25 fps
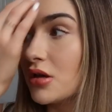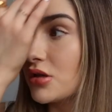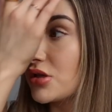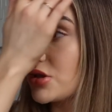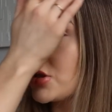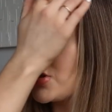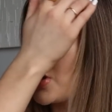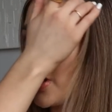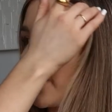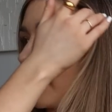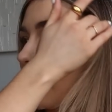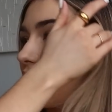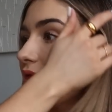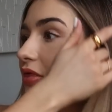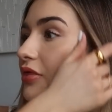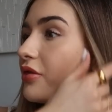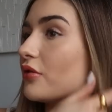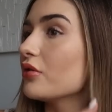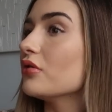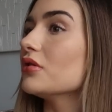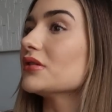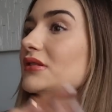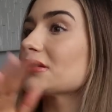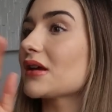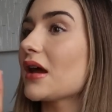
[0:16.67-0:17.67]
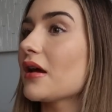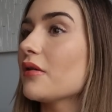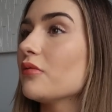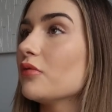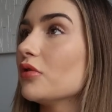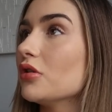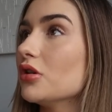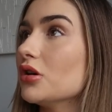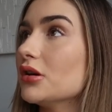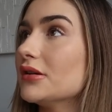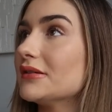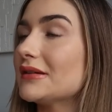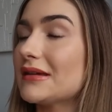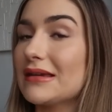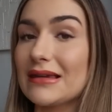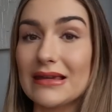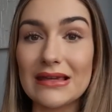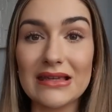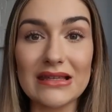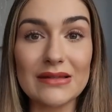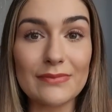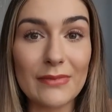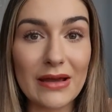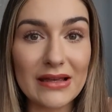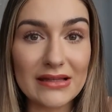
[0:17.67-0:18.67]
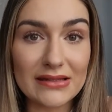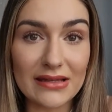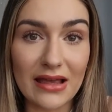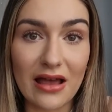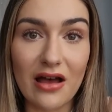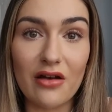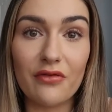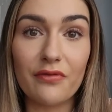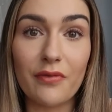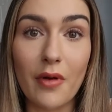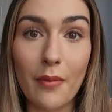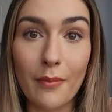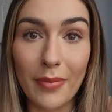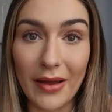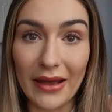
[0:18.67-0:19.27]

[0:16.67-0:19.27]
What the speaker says: So I thought I would ease myself